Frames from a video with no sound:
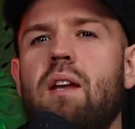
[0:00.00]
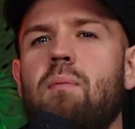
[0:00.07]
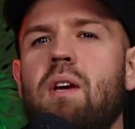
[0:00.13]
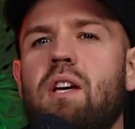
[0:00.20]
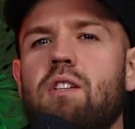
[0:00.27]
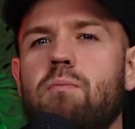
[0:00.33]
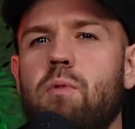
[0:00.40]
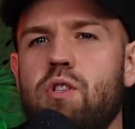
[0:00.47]
to
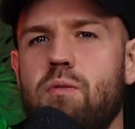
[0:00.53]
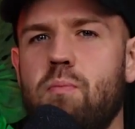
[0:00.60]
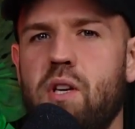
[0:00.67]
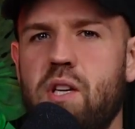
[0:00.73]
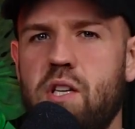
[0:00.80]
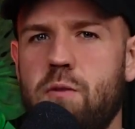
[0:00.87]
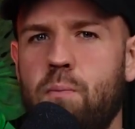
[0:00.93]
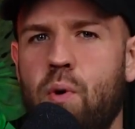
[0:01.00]
make as much
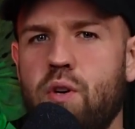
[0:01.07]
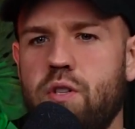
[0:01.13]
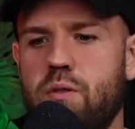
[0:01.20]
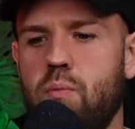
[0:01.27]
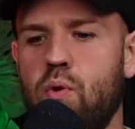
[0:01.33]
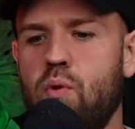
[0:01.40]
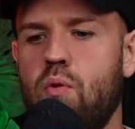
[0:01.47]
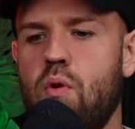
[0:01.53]
money as
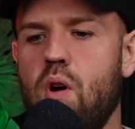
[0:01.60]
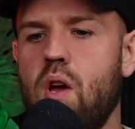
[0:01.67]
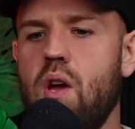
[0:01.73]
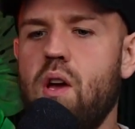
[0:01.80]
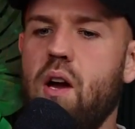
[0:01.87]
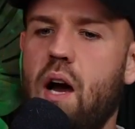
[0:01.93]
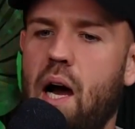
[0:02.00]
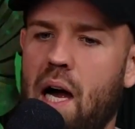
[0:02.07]
possible,
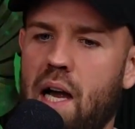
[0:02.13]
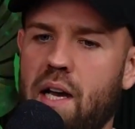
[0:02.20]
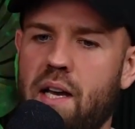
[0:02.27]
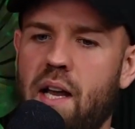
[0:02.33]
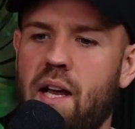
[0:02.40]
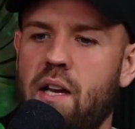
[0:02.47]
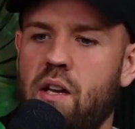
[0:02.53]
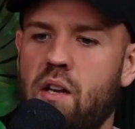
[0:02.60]
and
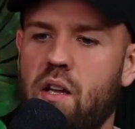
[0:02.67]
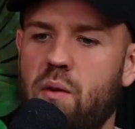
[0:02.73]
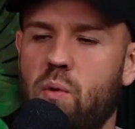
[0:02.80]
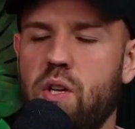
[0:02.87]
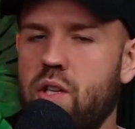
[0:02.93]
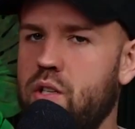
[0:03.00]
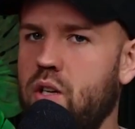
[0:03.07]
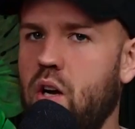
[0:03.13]
then the
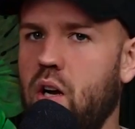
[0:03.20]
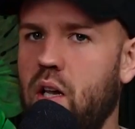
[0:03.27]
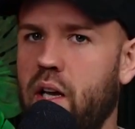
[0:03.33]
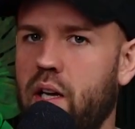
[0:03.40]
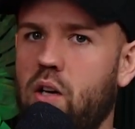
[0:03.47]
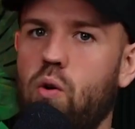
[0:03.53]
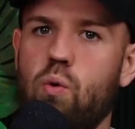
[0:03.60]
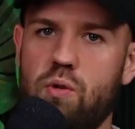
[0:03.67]
ones that are
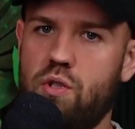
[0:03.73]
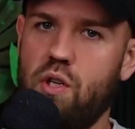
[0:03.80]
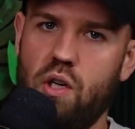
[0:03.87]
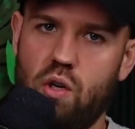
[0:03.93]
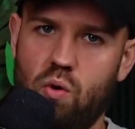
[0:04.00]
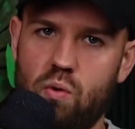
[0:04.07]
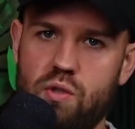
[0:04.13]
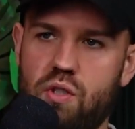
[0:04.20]
like coaching
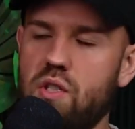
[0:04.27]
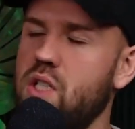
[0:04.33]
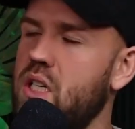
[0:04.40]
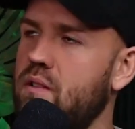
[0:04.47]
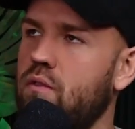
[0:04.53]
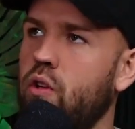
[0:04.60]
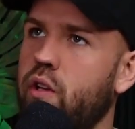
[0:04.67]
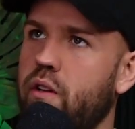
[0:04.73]
coaches,
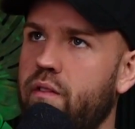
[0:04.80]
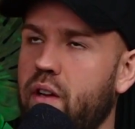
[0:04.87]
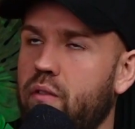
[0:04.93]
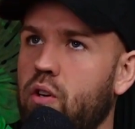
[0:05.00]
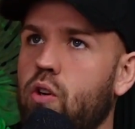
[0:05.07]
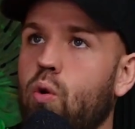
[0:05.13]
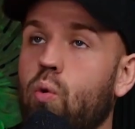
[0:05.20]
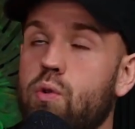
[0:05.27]
even though they've never
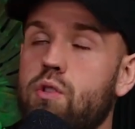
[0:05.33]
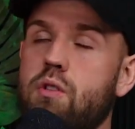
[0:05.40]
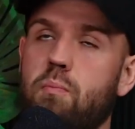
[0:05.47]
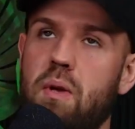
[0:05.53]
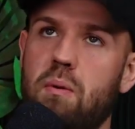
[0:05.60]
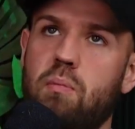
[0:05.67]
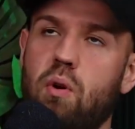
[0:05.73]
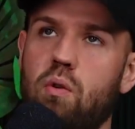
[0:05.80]
coached
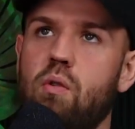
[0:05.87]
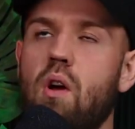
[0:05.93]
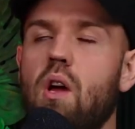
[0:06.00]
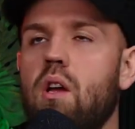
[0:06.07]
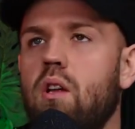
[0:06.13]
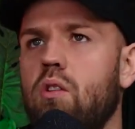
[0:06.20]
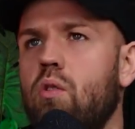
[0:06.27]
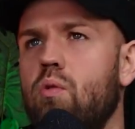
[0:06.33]
people.
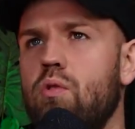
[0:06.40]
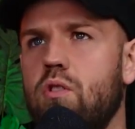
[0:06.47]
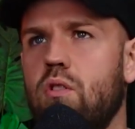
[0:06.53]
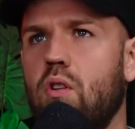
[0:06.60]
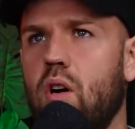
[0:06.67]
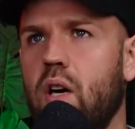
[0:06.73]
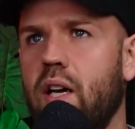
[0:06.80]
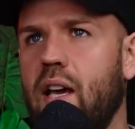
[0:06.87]
Those
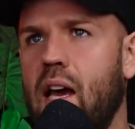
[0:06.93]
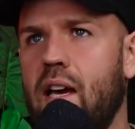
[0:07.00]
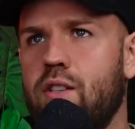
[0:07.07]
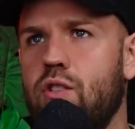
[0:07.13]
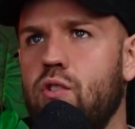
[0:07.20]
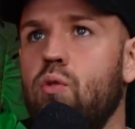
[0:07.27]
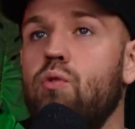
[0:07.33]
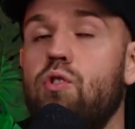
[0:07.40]
sort of guys,
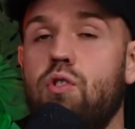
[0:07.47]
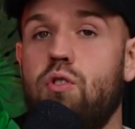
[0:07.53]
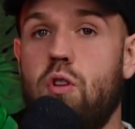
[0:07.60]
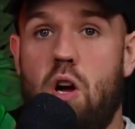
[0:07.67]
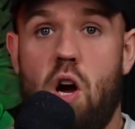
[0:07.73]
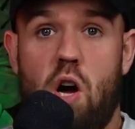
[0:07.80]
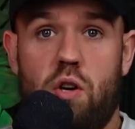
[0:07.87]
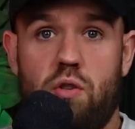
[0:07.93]
you know, just
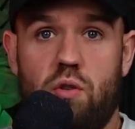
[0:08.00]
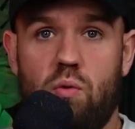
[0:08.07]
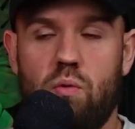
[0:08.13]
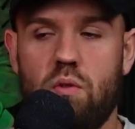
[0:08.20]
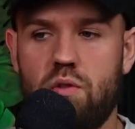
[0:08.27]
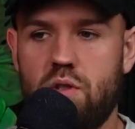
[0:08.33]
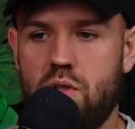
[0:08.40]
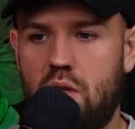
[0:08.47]

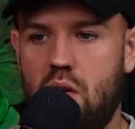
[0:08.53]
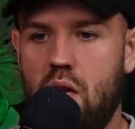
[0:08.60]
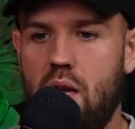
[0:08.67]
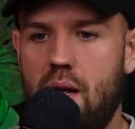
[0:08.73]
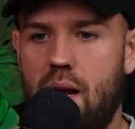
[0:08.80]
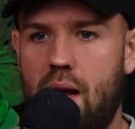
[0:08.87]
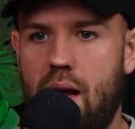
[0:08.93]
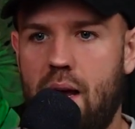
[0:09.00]
arseholes,
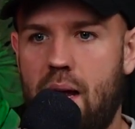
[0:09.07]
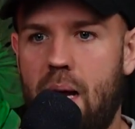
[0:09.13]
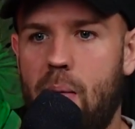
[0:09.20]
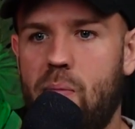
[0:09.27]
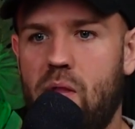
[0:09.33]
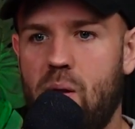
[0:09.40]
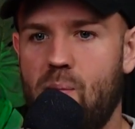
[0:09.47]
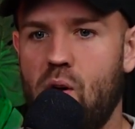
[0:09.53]

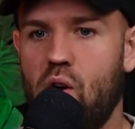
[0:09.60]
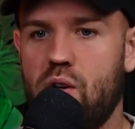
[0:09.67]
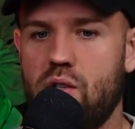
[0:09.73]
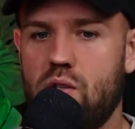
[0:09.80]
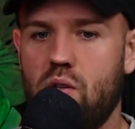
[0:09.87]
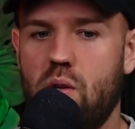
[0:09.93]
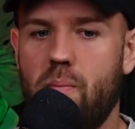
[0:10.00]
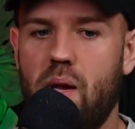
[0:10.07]
um, to be honest.
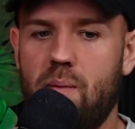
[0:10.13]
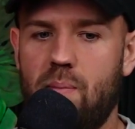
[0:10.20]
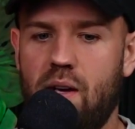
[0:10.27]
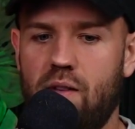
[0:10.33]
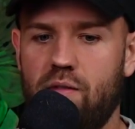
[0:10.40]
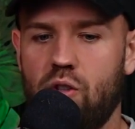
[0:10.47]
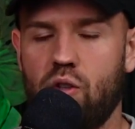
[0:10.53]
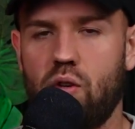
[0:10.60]
So there might be a
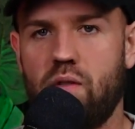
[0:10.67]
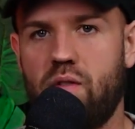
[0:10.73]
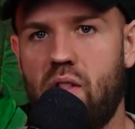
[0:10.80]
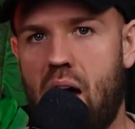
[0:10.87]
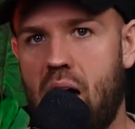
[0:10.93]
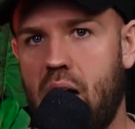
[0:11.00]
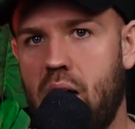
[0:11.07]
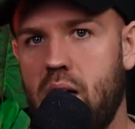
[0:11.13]
few of
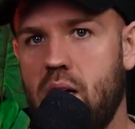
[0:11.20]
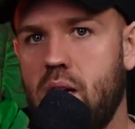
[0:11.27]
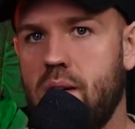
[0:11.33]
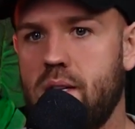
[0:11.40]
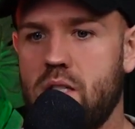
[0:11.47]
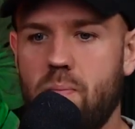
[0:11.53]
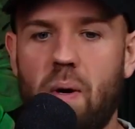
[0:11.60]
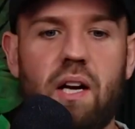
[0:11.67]
that
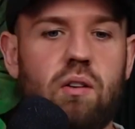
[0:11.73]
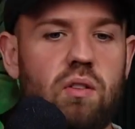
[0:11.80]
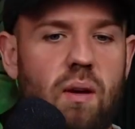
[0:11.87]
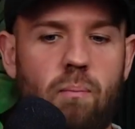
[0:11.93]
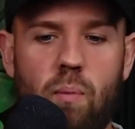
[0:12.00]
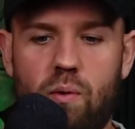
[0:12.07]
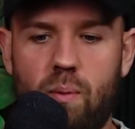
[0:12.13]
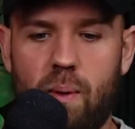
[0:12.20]
sprinkled
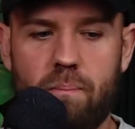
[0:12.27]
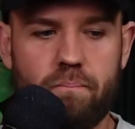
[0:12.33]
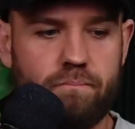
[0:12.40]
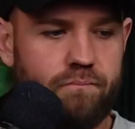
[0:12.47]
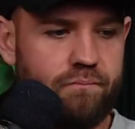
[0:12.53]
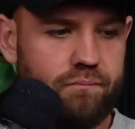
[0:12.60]
in between.